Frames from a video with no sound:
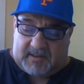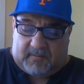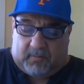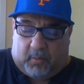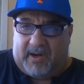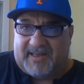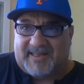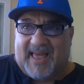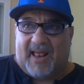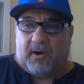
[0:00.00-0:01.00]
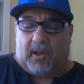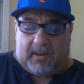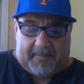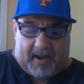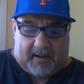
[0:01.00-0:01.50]
what is that all
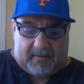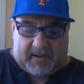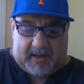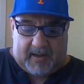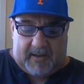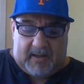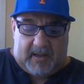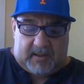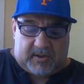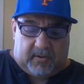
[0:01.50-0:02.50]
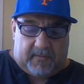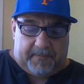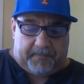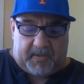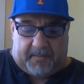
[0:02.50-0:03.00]
about? Okay, so
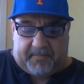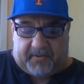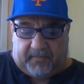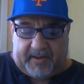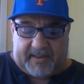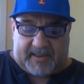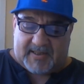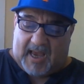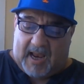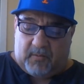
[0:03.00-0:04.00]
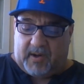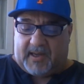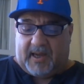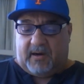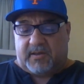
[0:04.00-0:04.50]
number three, decide what
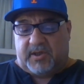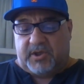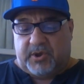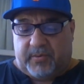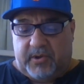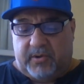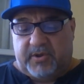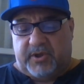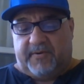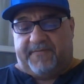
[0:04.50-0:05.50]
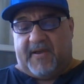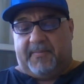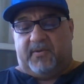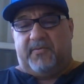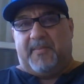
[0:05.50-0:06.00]
characters you will use in your
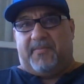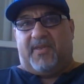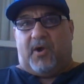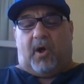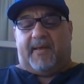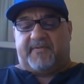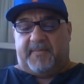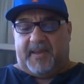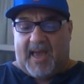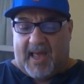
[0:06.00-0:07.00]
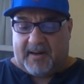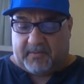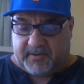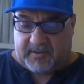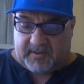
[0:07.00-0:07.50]
fable. And remember, they all have to be
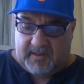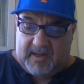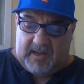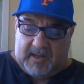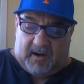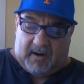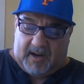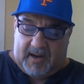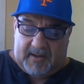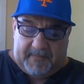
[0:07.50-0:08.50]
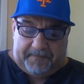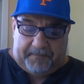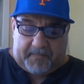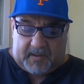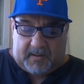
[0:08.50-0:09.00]
animals. All right.
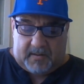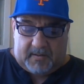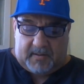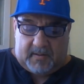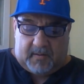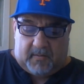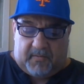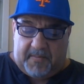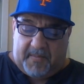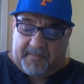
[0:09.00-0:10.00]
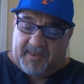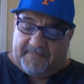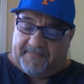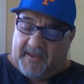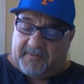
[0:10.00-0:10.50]
Remember that
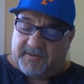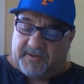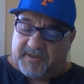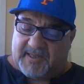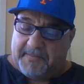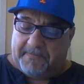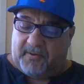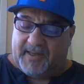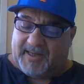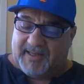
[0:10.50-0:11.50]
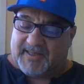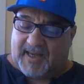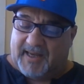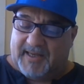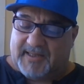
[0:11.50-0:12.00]
fables are simple and
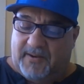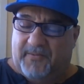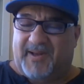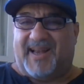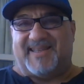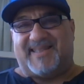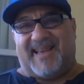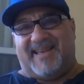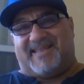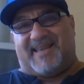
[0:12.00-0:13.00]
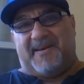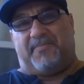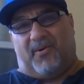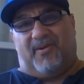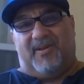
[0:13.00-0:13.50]
concise. And when I say
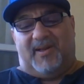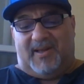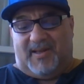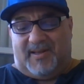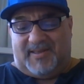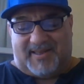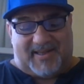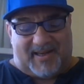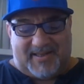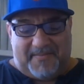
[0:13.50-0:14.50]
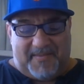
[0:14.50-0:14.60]
simple, this doesn't